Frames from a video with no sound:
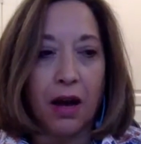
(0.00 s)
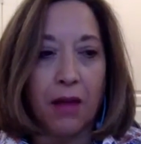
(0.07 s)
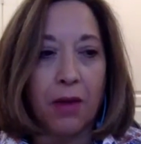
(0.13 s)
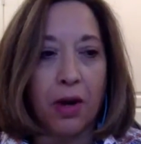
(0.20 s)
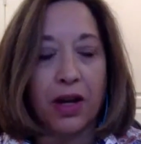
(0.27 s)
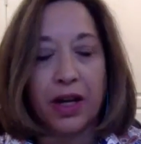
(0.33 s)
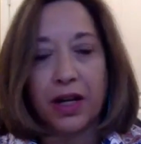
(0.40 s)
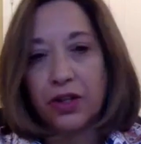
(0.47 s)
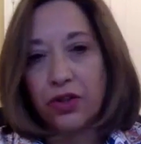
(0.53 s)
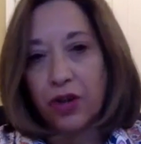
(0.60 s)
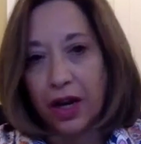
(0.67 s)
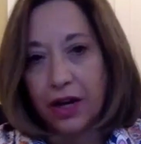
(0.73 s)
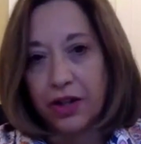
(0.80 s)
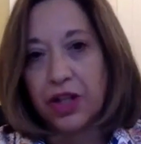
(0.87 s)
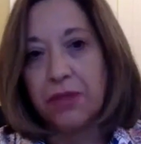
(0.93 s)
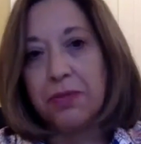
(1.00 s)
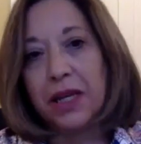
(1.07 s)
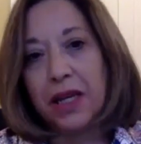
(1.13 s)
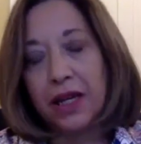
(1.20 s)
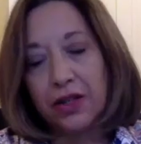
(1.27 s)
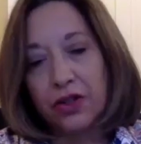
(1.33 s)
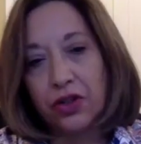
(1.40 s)
marketing strategy,
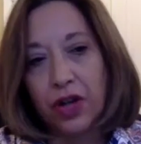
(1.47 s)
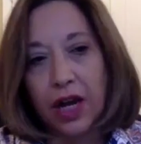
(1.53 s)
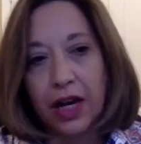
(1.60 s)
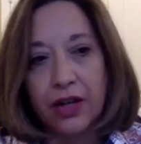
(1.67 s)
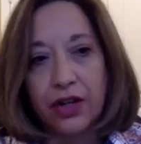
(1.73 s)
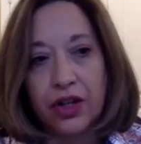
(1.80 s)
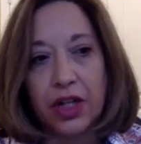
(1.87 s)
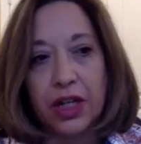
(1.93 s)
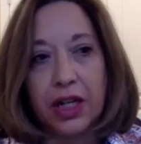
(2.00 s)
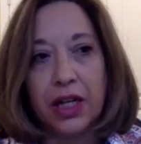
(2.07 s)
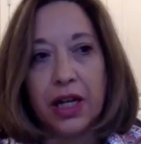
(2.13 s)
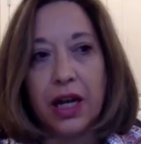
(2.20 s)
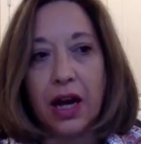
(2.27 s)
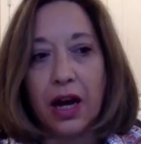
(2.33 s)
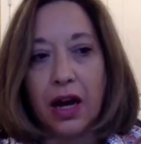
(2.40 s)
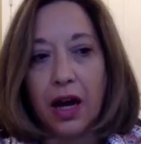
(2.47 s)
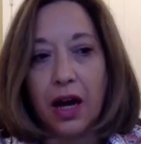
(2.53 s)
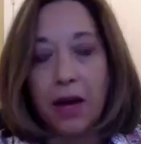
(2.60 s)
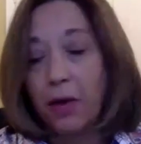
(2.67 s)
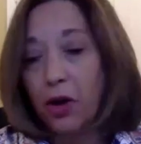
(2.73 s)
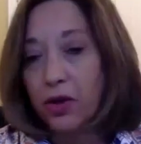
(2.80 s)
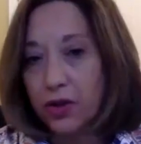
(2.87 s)
media strategy.
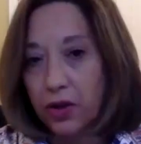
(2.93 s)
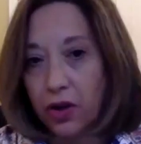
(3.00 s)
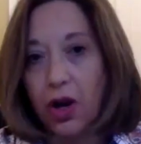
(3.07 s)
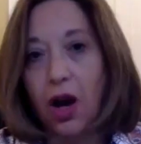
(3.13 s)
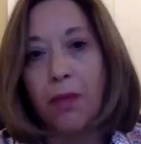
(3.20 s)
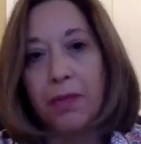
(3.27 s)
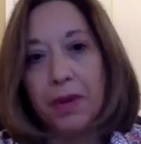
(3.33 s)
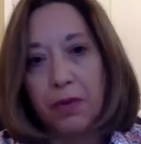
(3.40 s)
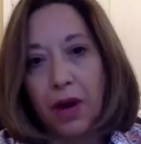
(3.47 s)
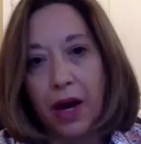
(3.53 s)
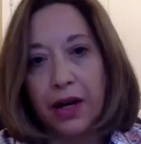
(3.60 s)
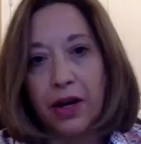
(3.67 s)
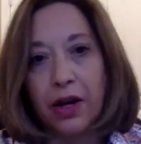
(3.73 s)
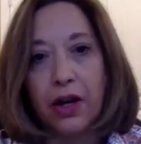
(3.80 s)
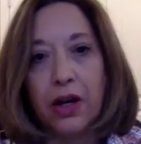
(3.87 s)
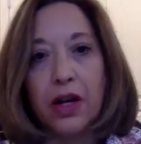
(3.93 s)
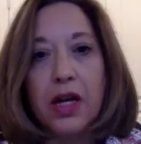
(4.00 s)
I'm also a copywriter.